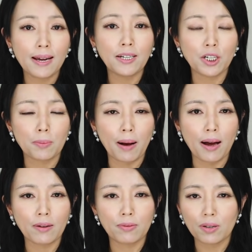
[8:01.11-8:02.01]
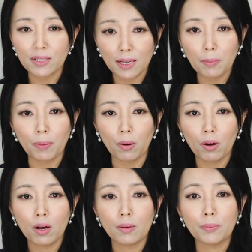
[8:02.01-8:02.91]
nature by, for
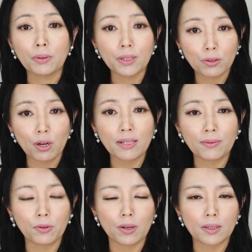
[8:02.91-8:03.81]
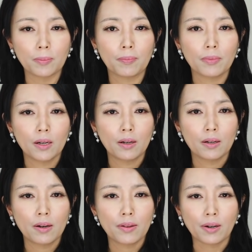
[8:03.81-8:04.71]
example, building reservoirs.
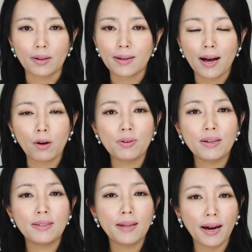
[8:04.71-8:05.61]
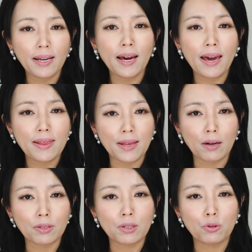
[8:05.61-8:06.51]
There are now
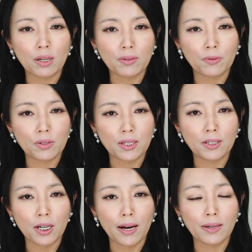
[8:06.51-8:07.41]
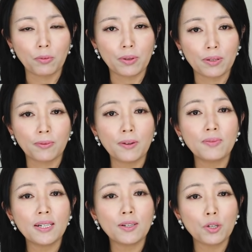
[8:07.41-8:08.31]
98,000 reservoirs in China, with
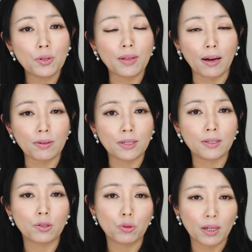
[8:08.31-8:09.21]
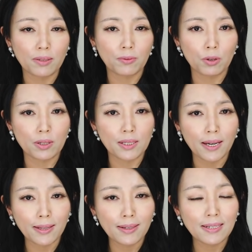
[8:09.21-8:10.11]
52,000 reservoirs
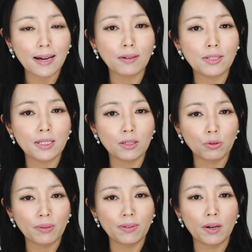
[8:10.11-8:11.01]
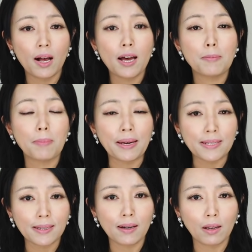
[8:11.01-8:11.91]
in the Yangtze River
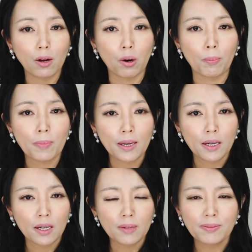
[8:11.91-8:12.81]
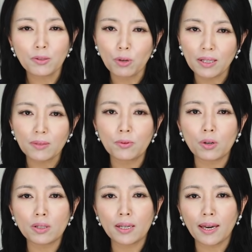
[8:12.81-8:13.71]
basin alone. If the
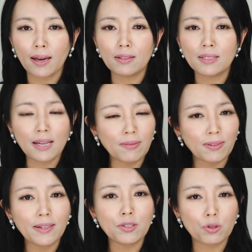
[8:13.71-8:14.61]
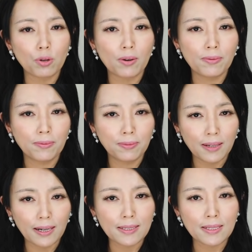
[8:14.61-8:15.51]
reservoirs can safely store
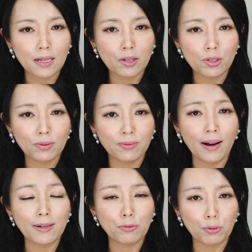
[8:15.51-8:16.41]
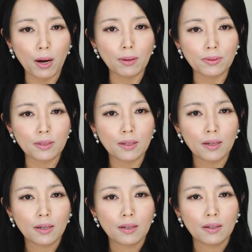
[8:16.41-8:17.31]
floods to fight droughts,
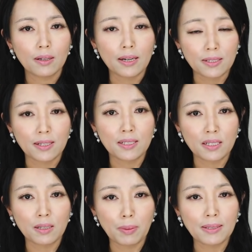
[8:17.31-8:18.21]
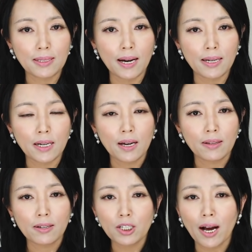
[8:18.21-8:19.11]
as the CCP said,
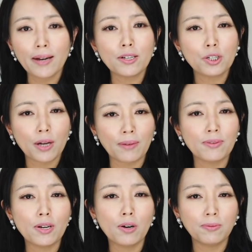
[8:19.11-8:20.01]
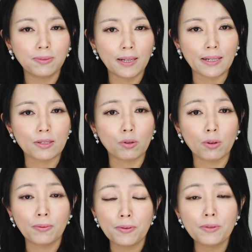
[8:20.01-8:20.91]
then China should have no floods
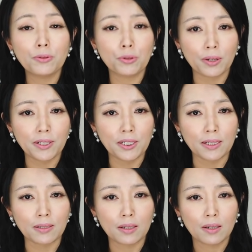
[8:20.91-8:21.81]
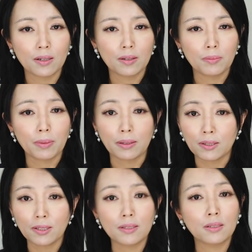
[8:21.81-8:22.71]
or food shortages. But
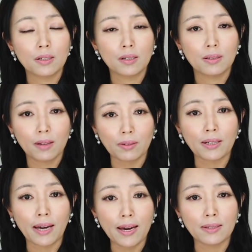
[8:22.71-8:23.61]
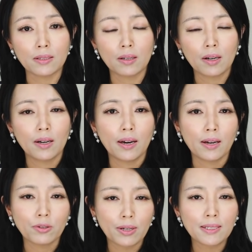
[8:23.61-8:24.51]
this is not the case.
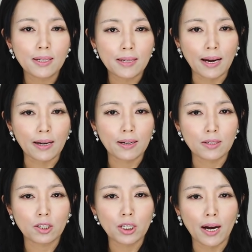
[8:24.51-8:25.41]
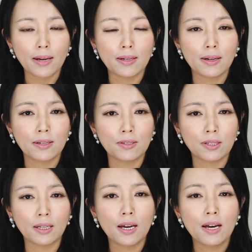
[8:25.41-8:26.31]
In recent decades, China has
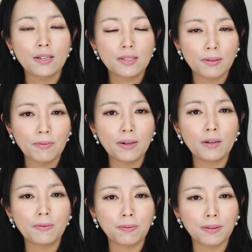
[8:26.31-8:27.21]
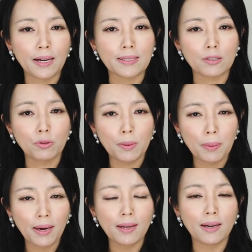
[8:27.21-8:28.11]
seen severe floods
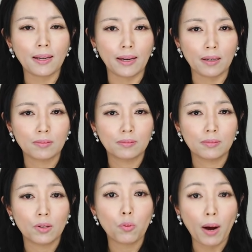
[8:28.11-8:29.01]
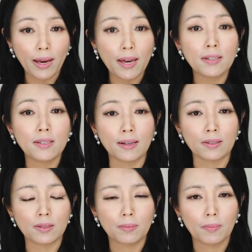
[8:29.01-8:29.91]
repeatedly. Why is
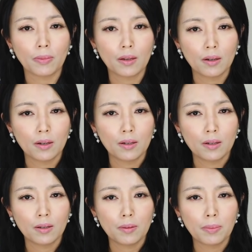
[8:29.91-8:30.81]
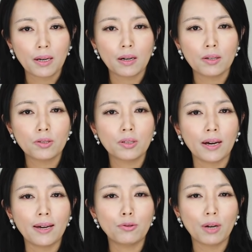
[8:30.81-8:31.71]
this? Because
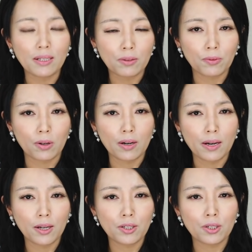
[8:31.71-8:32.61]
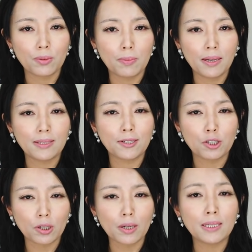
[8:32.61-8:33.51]
a reservoir needs to meet
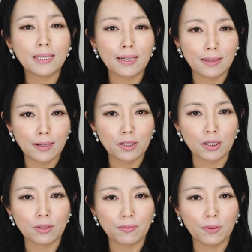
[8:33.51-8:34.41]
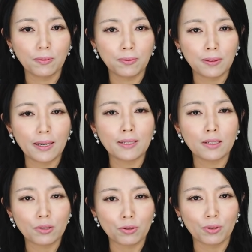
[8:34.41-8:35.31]
certain conditions for
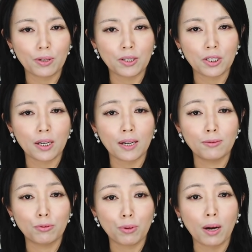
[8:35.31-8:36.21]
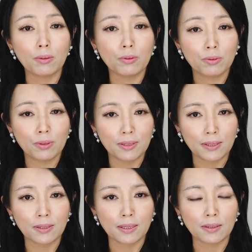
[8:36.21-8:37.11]
flood storage and drought
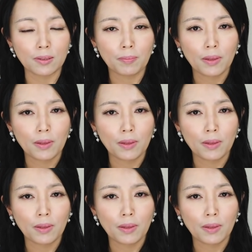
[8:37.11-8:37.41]
resistance.